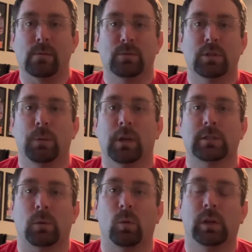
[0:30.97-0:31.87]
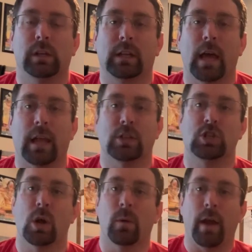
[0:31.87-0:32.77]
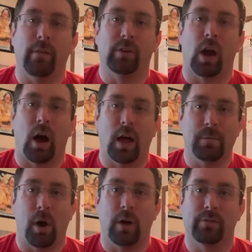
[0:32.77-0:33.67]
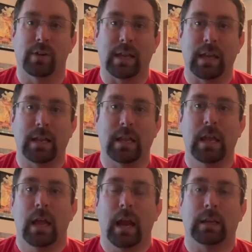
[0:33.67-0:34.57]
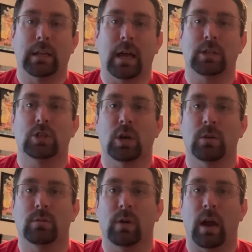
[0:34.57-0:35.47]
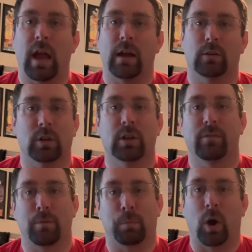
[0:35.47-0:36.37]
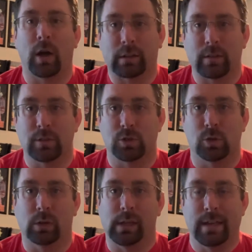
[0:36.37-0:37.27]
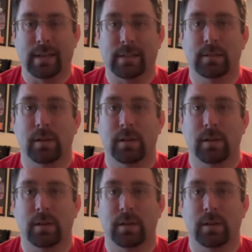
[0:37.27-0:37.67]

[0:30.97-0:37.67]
Just because I wanted to kind of show every item off again and kind of show how good of a product this truly is.